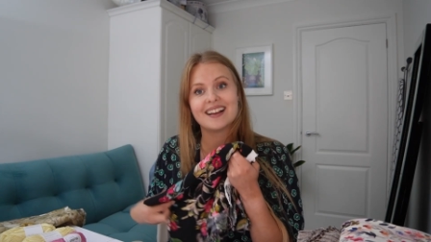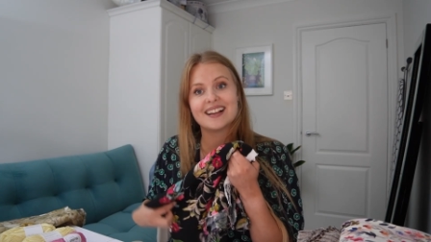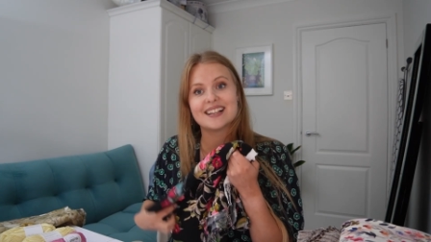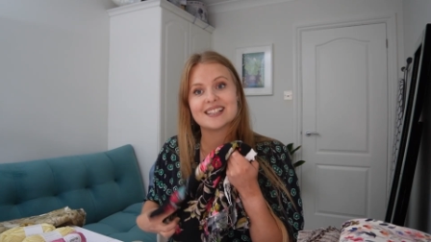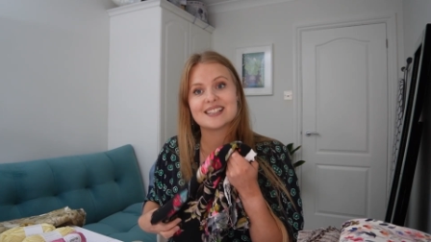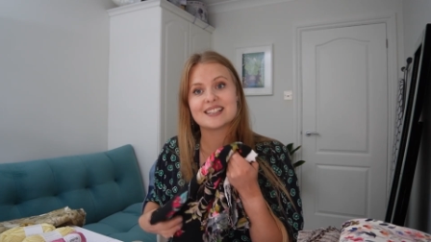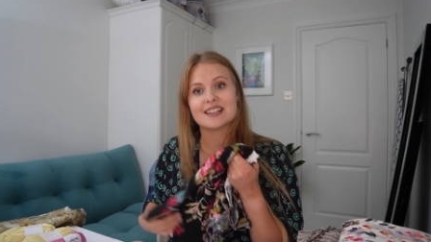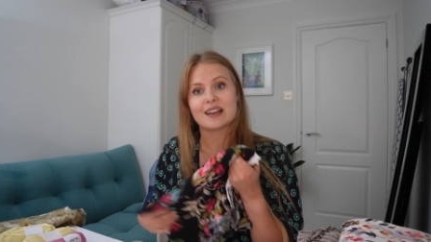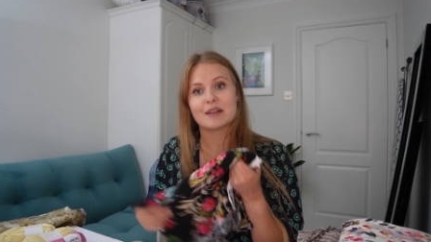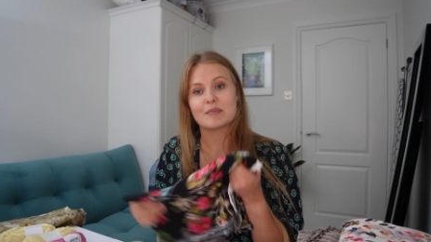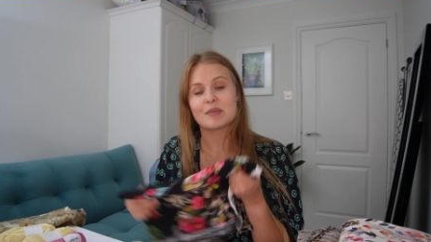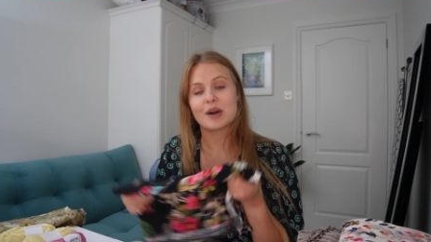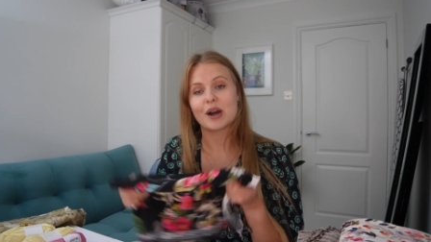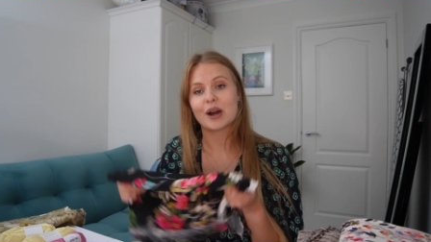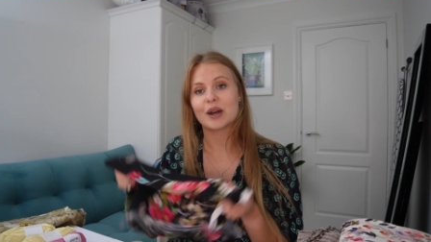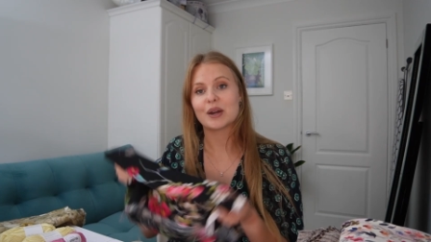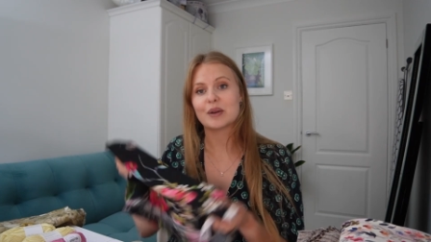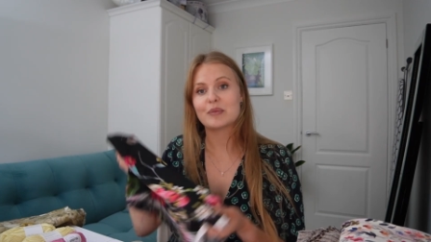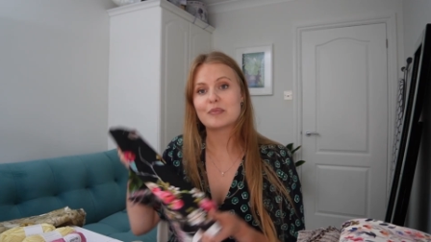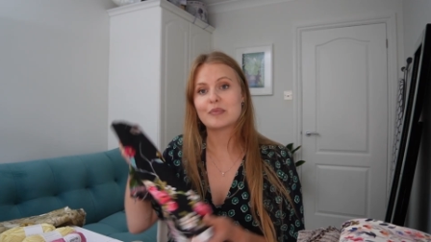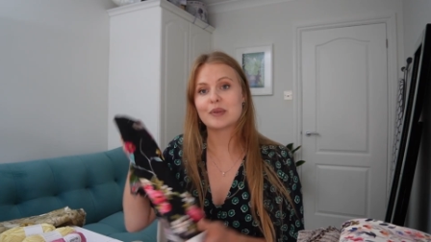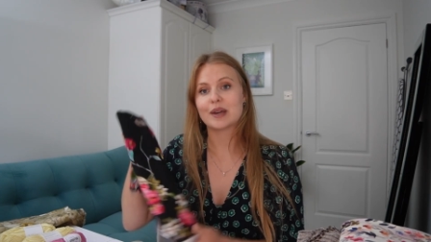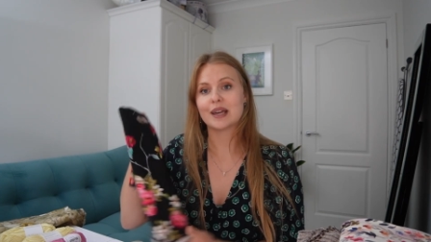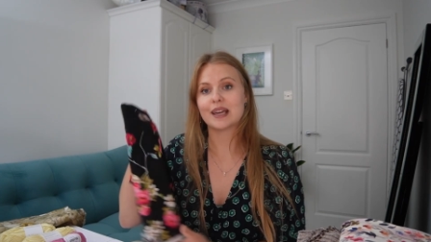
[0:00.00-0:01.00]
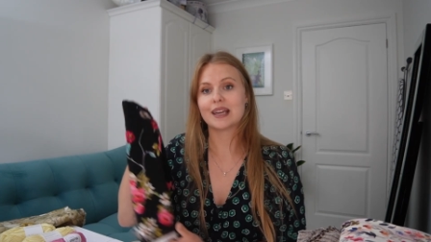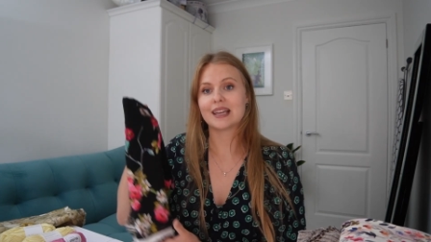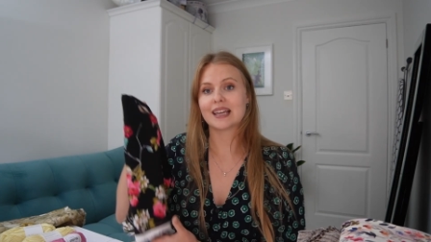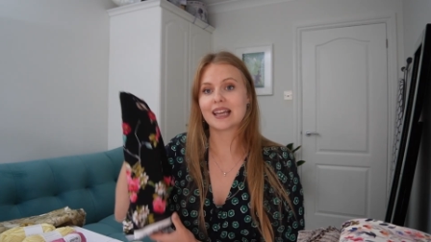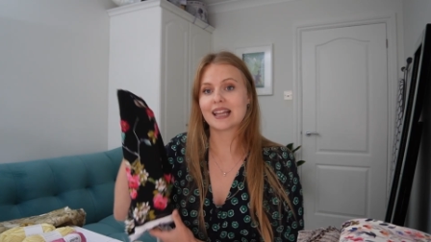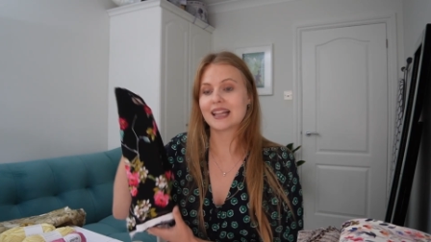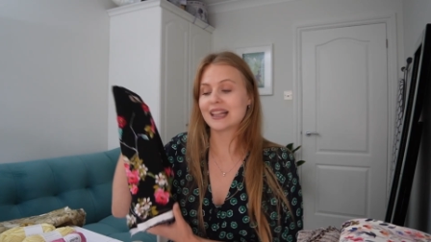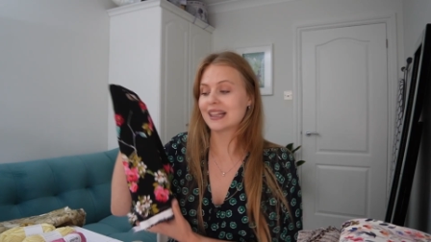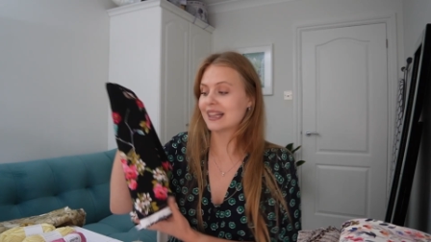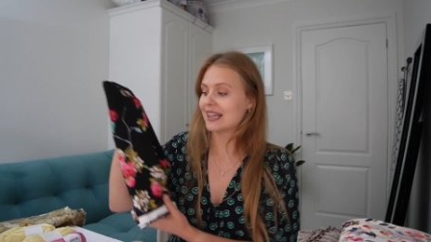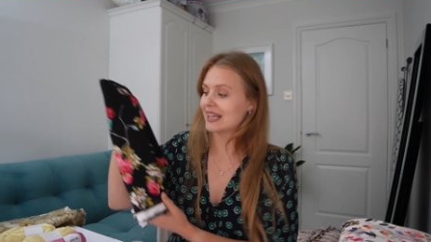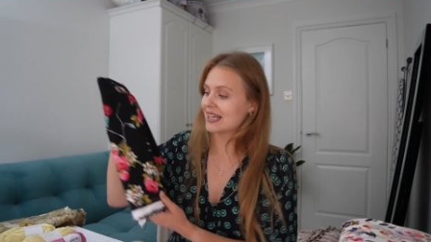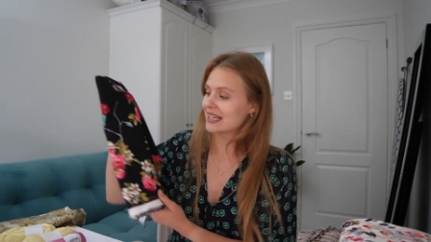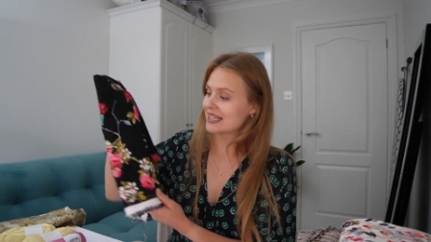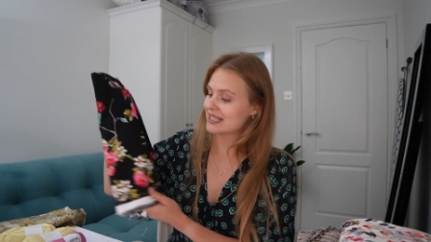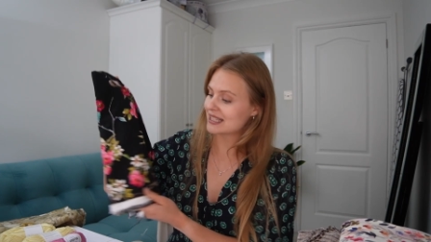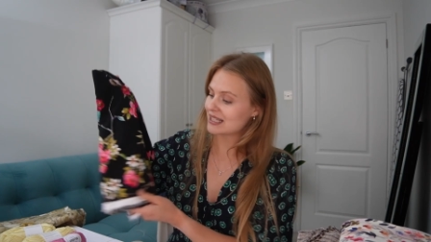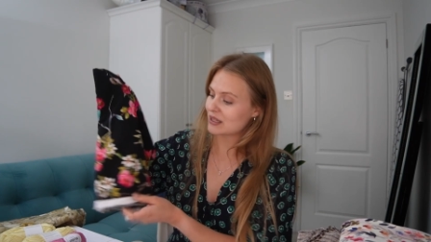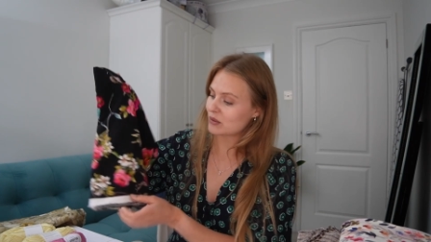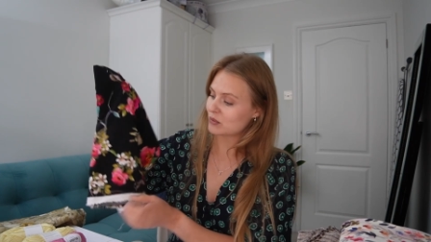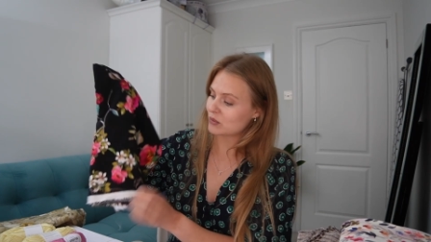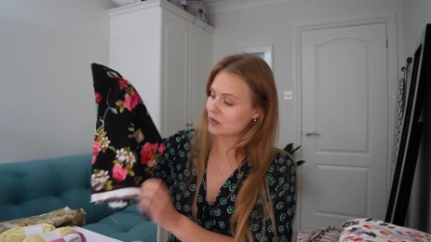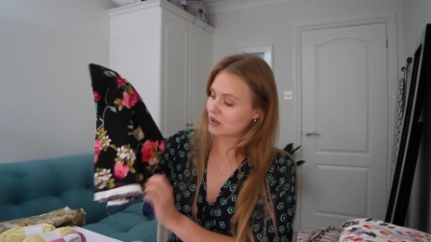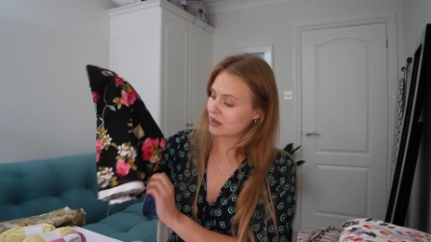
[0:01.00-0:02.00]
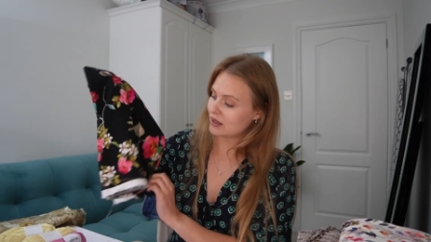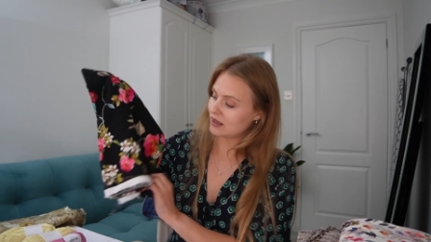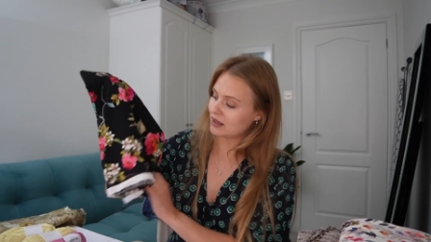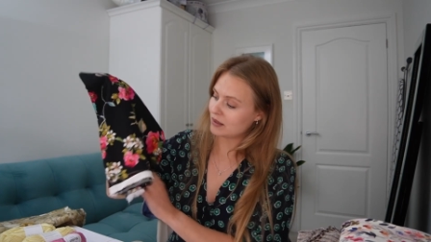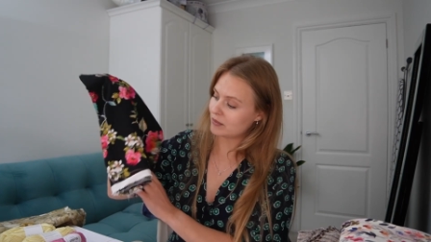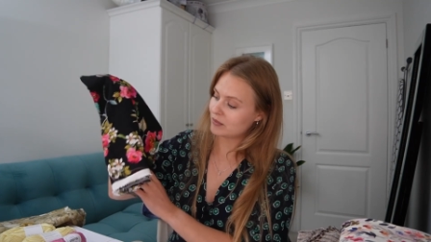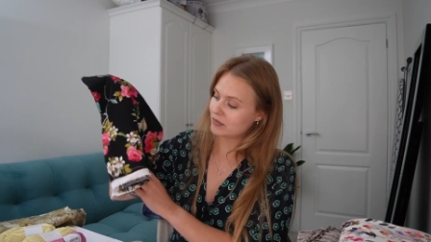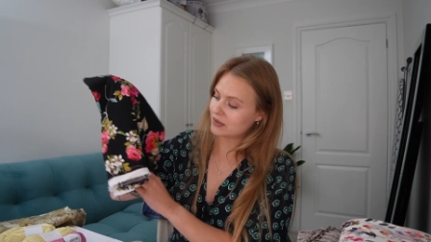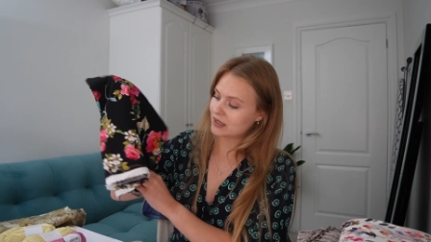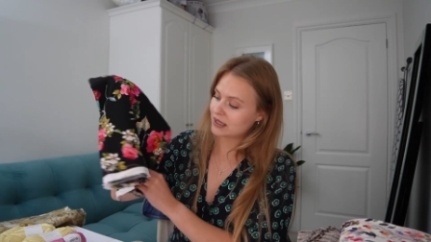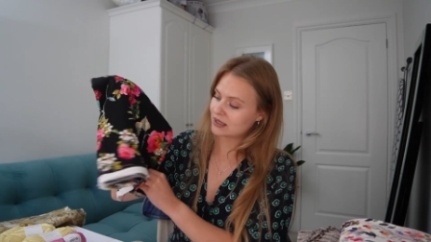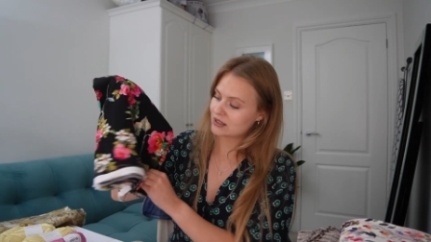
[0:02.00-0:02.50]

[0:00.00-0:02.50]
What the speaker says: so I'm hoping this will